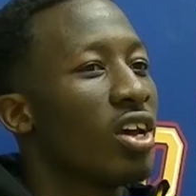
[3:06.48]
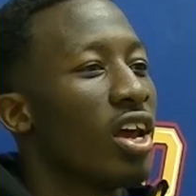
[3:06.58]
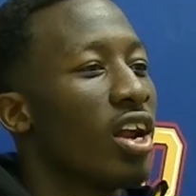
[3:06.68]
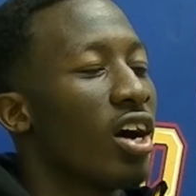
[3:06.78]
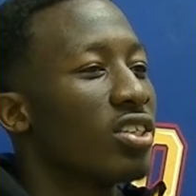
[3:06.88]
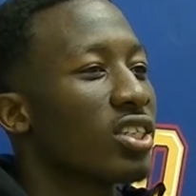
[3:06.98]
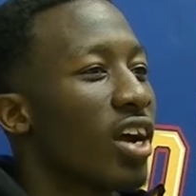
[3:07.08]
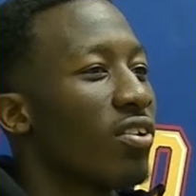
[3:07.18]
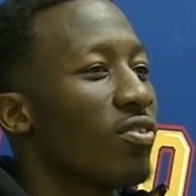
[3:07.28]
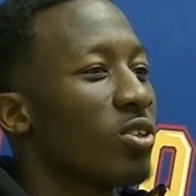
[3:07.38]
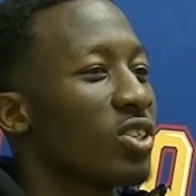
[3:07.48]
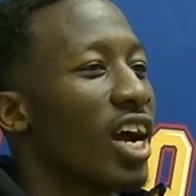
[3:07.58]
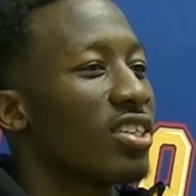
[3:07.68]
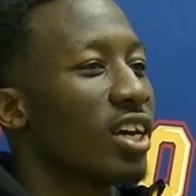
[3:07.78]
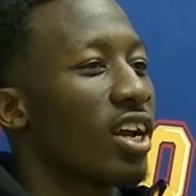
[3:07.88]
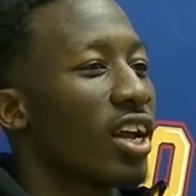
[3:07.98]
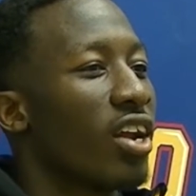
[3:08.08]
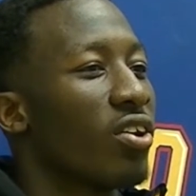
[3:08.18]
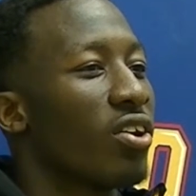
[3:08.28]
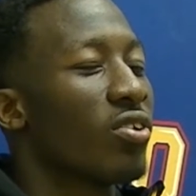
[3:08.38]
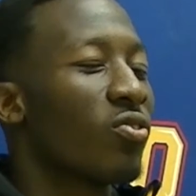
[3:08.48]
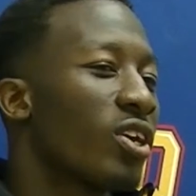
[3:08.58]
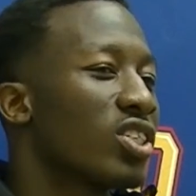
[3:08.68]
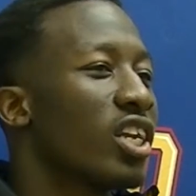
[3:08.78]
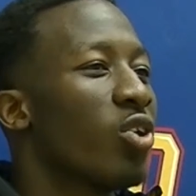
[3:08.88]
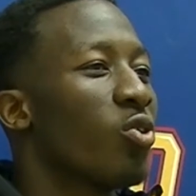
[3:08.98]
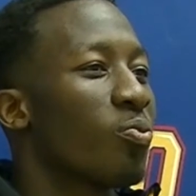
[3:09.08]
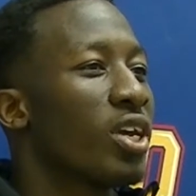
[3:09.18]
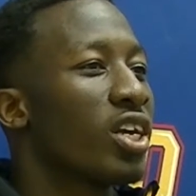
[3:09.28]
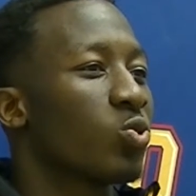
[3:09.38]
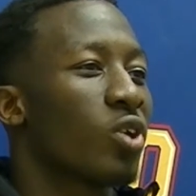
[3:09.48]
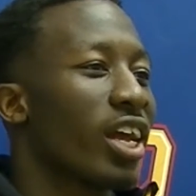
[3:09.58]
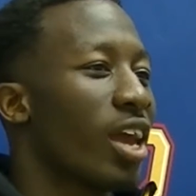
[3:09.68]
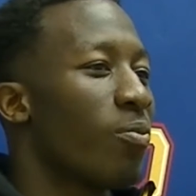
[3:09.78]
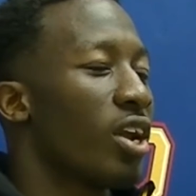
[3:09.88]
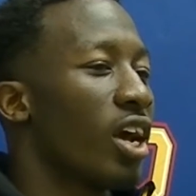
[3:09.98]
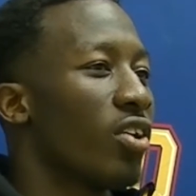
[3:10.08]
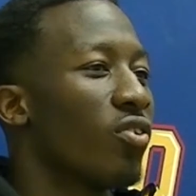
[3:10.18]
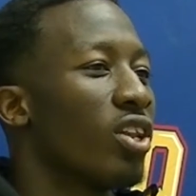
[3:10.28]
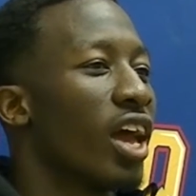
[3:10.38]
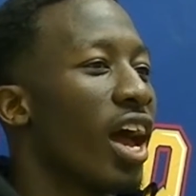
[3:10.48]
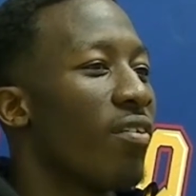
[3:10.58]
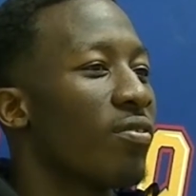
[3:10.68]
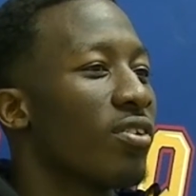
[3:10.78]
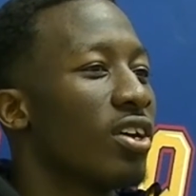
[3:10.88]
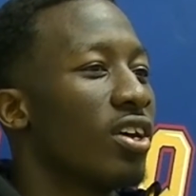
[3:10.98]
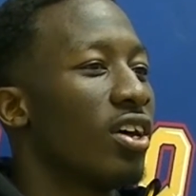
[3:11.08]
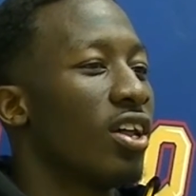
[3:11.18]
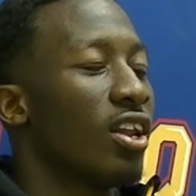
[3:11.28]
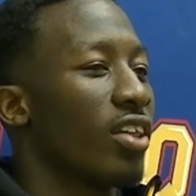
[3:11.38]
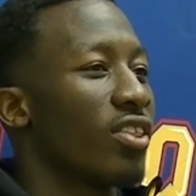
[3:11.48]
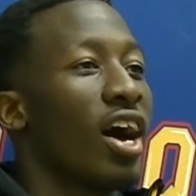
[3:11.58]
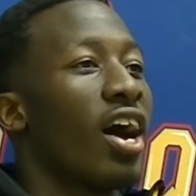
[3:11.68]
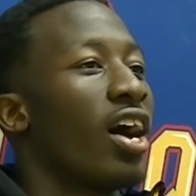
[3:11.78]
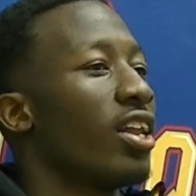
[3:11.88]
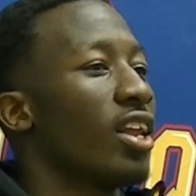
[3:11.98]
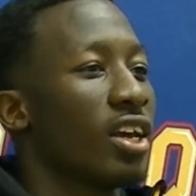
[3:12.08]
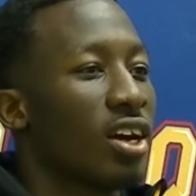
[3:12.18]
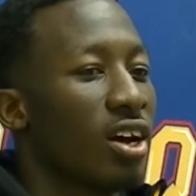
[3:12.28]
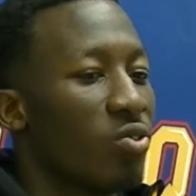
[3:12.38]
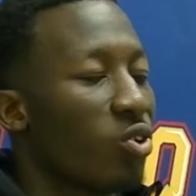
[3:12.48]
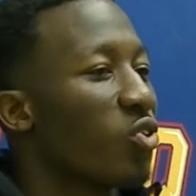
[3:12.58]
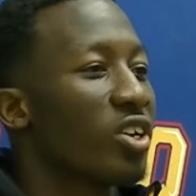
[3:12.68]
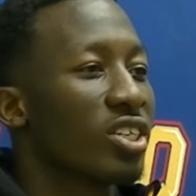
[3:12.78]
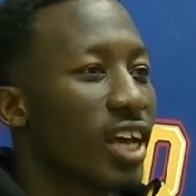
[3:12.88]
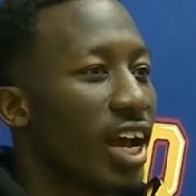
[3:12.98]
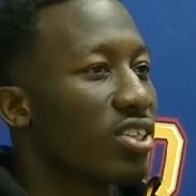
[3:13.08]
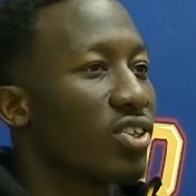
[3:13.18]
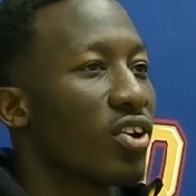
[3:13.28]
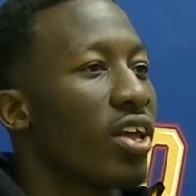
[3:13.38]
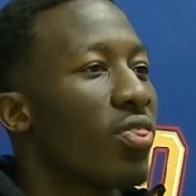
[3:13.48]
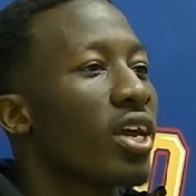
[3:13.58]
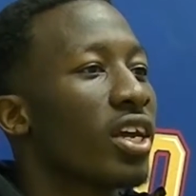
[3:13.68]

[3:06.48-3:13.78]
And it's kind of those guys that kind of resonated with me, because when I came in, I didn't really have like the high recruiting status or anything,